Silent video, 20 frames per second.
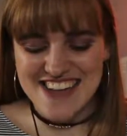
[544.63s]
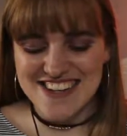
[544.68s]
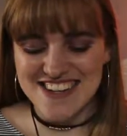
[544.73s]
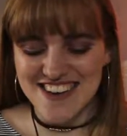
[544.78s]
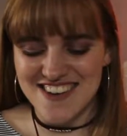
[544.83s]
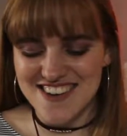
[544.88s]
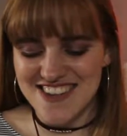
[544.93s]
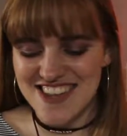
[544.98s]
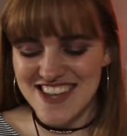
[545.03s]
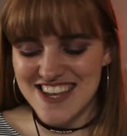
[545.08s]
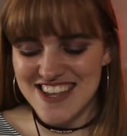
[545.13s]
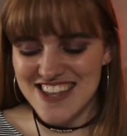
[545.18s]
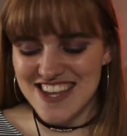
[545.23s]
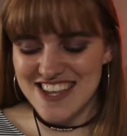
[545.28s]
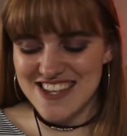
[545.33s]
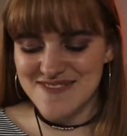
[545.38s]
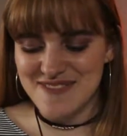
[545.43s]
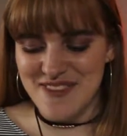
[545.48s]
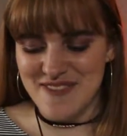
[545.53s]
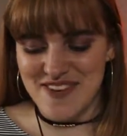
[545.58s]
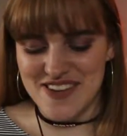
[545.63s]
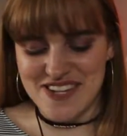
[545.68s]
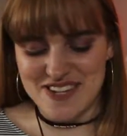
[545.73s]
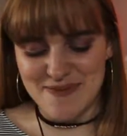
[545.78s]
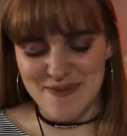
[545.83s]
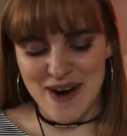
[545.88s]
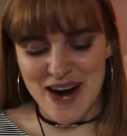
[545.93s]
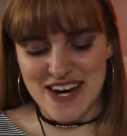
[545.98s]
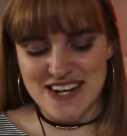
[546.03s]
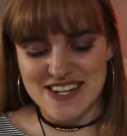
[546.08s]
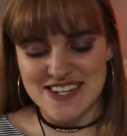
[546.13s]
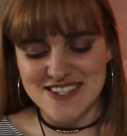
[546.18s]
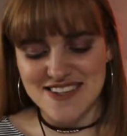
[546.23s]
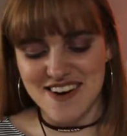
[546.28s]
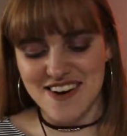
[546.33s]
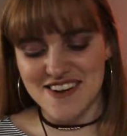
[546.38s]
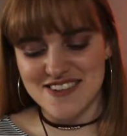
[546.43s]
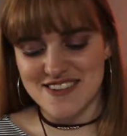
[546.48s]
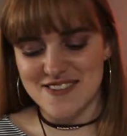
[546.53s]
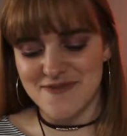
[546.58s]
Darling leads women to practice the
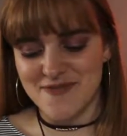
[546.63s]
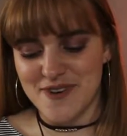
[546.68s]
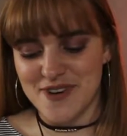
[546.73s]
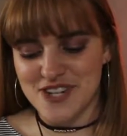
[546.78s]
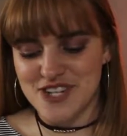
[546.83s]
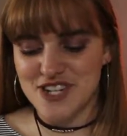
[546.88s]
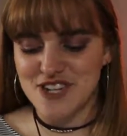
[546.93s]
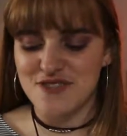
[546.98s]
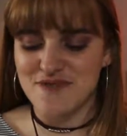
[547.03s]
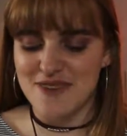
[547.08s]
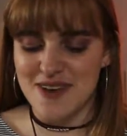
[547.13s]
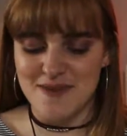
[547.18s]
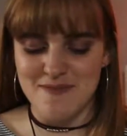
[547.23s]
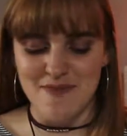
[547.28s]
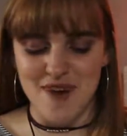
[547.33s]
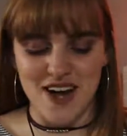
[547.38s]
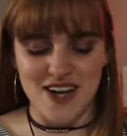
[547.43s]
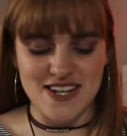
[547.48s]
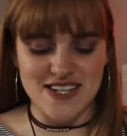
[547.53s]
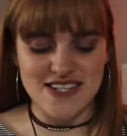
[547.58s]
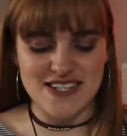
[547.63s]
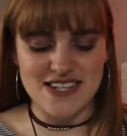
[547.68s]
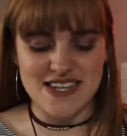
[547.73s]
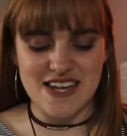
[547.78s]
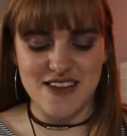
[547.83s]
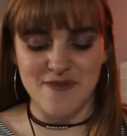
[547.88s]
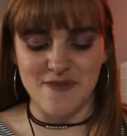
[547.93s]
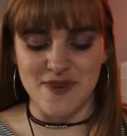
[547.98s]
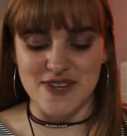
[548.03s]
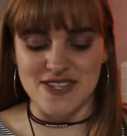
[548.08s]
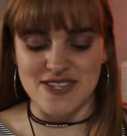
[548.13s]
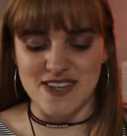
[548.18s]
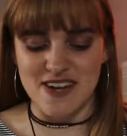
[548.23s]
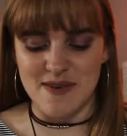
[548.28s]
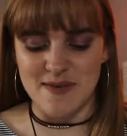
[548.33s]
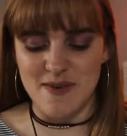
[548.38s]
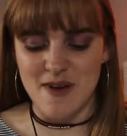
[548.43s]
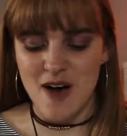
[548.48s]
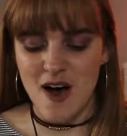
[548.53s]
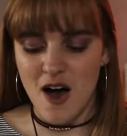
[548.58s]
arts of virtue, wit, modesty, and
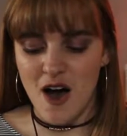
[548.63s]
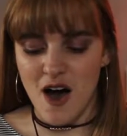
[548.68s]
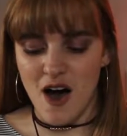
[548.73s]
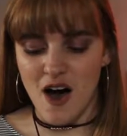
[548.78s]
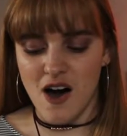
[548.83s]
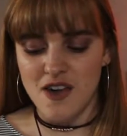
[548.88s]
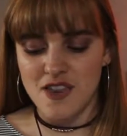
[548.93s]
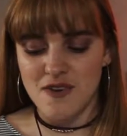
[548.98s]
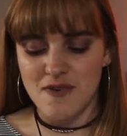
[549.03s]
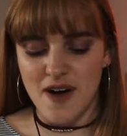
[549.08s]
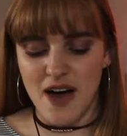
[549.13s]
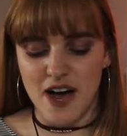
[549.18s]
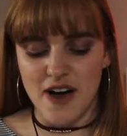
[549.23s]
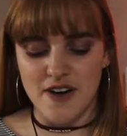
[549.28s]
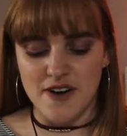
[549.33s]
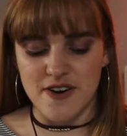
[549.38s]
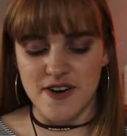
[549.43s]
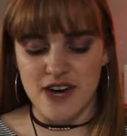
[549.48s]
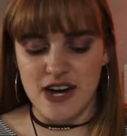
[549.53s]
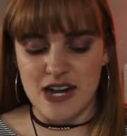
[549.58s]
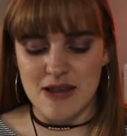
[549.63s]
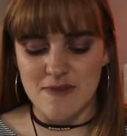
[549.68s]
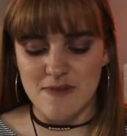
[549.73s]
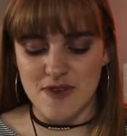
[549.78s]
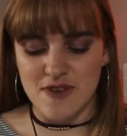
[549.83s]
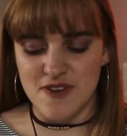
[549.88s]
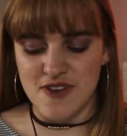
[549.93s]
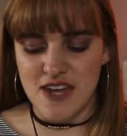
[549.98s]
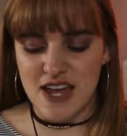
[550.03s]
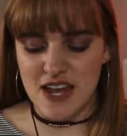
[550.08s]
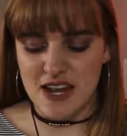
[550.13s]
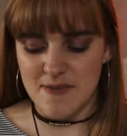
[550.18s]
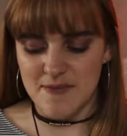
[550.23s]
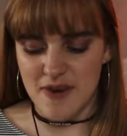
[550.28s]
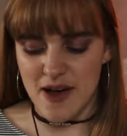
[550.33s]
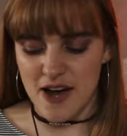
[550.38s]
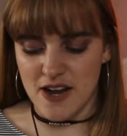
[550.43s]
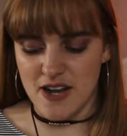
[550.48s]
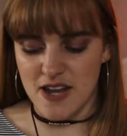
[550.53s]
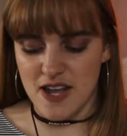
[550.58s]
wisdom, all the while creating beauty and
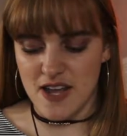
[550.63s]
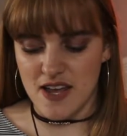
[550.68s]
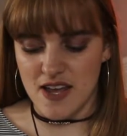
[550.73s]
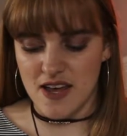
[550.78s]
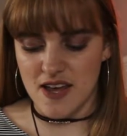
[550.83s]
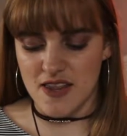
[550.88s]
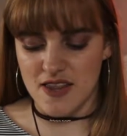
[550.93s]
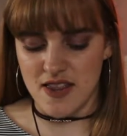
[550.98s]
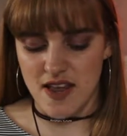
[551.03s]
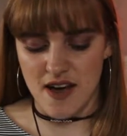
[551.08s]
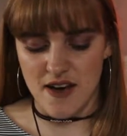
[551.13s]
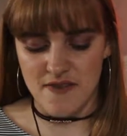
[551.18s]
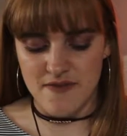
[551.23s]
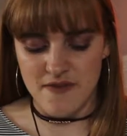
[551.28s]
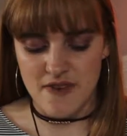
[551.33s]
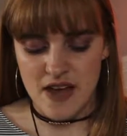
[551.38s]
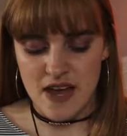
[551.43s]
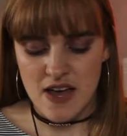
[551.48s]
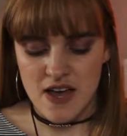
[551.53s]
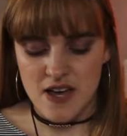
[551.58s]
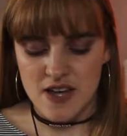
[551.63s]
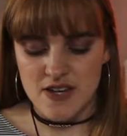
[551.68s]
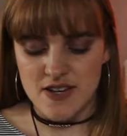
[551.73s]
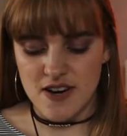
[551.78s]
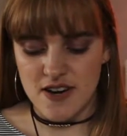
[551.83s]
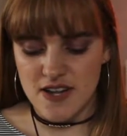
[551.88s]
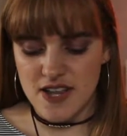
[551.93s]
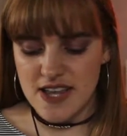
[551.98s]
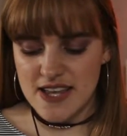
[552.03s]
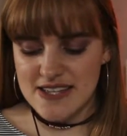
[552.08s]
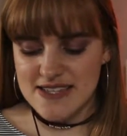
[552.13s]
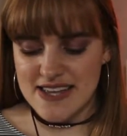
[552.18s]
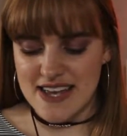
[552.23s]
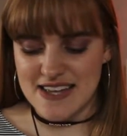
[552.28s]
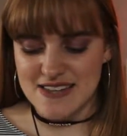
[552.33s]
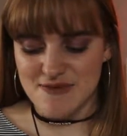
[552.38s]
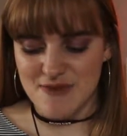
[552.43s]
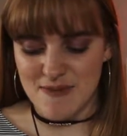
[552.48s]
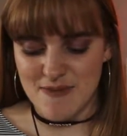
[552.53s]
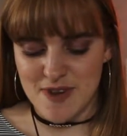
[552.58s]
embodying love. Darling
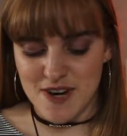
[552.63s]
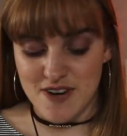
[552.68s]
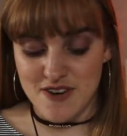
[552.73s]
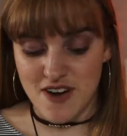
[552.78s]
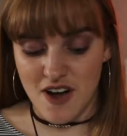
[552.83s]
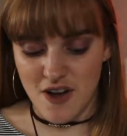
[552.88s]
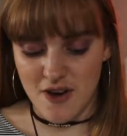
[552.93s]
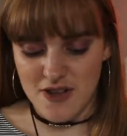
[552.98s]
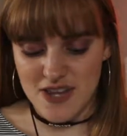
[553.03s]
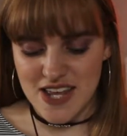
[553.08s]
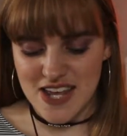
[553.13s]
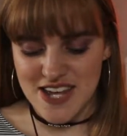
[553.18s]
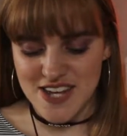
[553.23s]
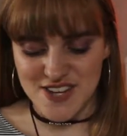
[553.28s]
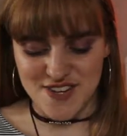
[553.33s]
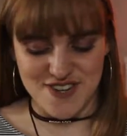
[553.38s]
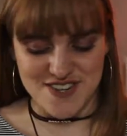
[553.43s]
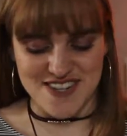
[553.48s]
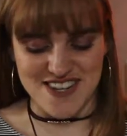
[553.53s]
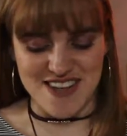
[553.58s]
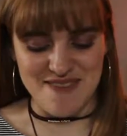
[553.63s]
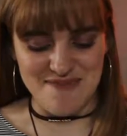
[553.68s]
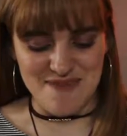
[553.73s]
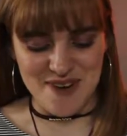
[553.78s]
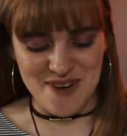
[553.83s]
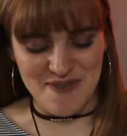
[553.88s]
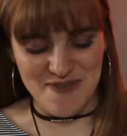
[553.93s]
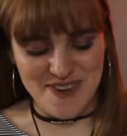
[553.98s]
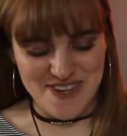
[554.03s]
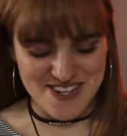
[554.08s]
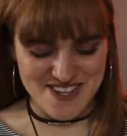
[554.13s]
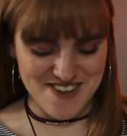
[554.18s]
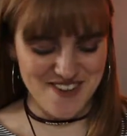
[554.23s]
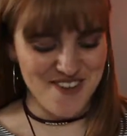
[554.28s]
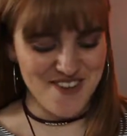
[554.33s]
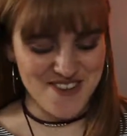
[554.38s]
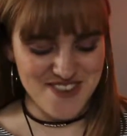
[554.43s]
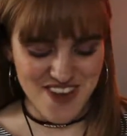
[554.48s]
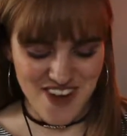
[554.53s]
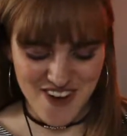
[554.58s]
says women are not only interesting but
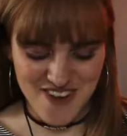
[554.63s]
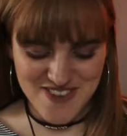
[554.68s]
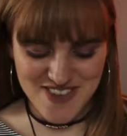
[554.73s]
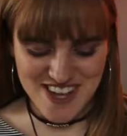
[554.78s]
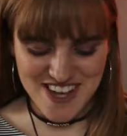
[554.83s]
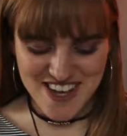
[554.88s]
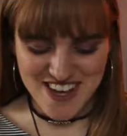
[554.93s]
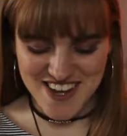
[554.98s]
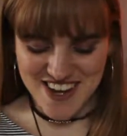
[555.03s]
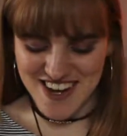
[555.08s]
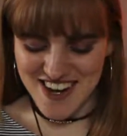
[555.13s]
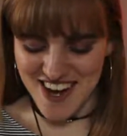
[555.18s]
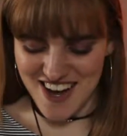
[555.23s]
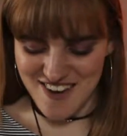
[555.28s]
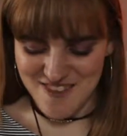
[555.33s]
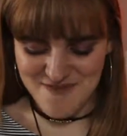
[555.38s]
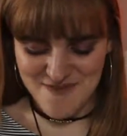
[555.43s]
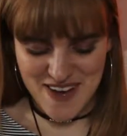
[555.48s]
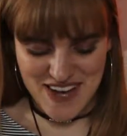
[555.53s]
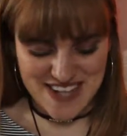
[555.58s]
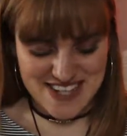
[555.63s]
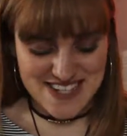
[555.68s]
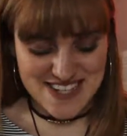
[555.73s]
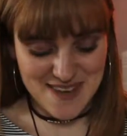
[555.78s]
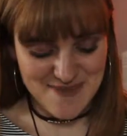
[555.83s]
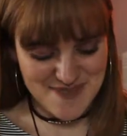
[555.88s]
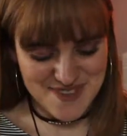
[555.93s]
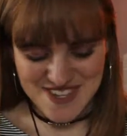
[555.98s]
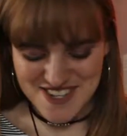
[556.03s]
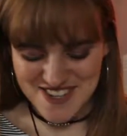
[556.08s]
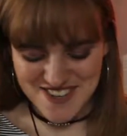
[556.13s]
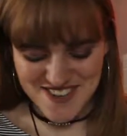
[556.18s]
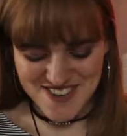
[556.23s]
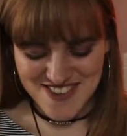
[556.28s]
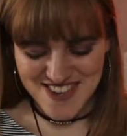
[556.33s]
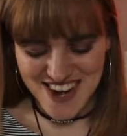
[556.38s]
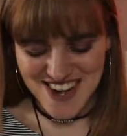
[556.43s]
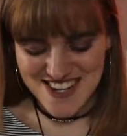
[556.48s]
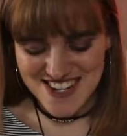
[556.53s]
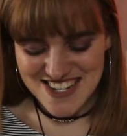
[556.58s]
original, not only good enough but
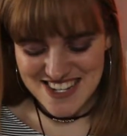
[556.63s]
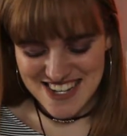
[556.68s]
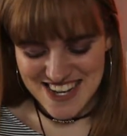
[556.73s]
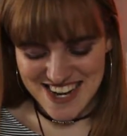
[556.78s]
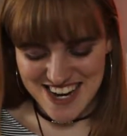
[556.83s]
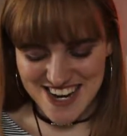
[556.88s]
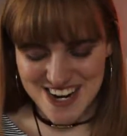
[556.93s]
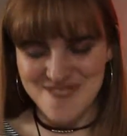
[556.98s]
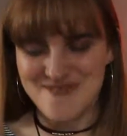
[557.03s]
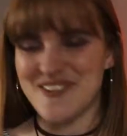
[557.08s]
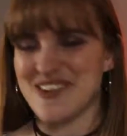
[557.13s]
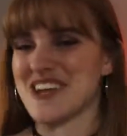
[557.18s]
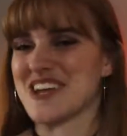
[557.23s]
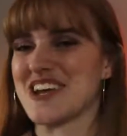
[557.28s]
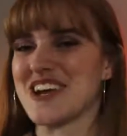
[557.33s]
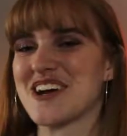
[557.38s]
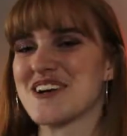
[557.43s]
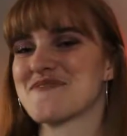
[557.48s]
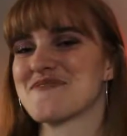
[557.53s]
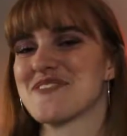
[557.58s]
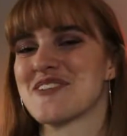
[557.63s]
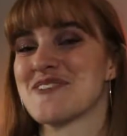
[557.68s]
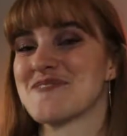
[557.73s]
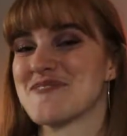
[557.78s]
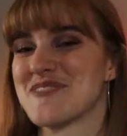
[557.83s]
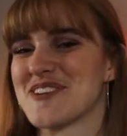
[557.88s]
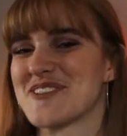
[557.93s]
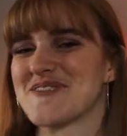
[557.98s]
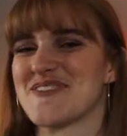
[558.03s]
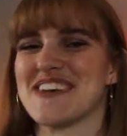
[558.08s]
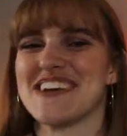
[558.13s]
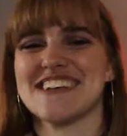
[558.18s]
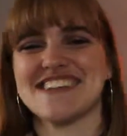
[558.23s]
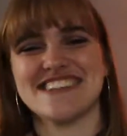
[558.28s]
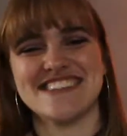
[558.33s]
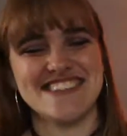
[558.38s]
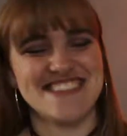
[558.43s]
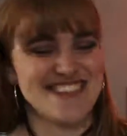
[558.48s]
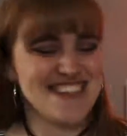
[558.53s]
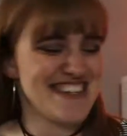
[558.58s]
exceptional, not just here but here for a
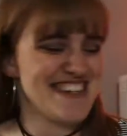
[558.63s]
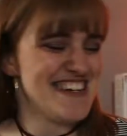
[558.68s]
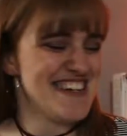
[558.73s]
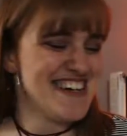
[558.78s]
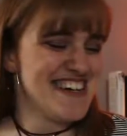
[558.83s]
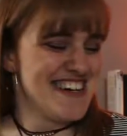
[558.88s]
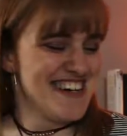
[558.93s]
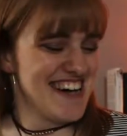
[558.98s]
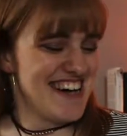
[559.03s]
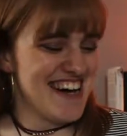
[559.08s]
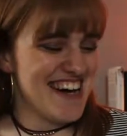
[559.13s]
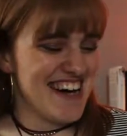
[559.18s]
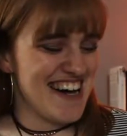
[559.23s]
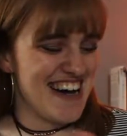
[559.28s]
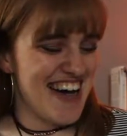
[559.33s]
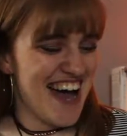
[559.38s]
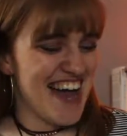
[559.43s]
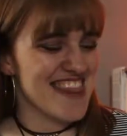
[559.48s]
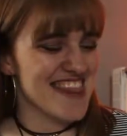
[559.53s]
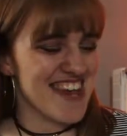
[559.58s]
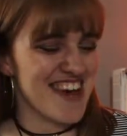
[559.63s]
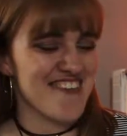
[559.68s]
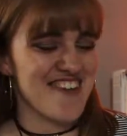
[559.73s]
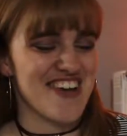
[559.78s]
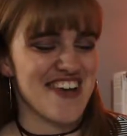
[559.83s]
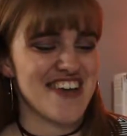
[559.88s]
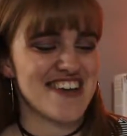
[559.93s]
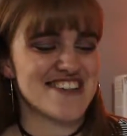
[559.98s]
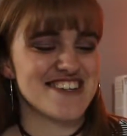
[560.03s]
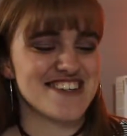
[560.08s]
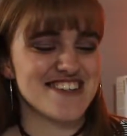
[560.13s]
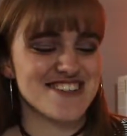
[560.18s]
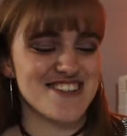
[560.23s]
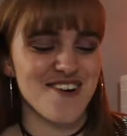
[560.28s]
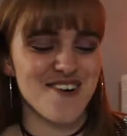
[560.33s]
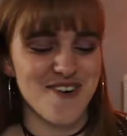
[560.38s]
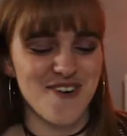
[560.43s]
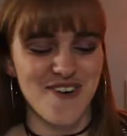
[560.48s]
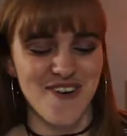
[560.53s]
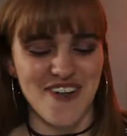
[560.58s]
purpose. I love it. It's just
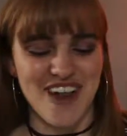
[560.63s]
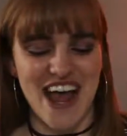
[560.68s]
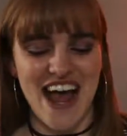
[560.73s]
so cool.